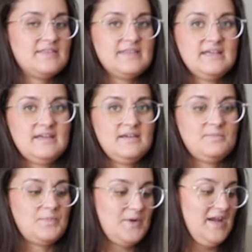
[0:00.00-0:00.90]
the
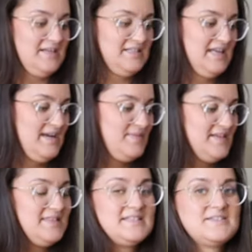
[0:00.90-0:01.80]
brand name
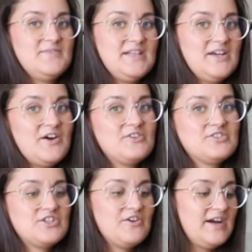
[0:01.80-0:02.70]
in this video,
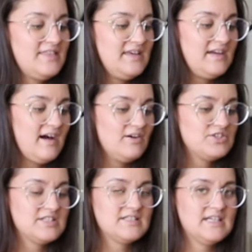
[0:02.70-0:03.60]
so I think I'll
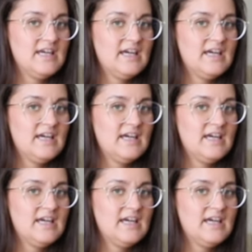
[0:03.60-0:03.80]
just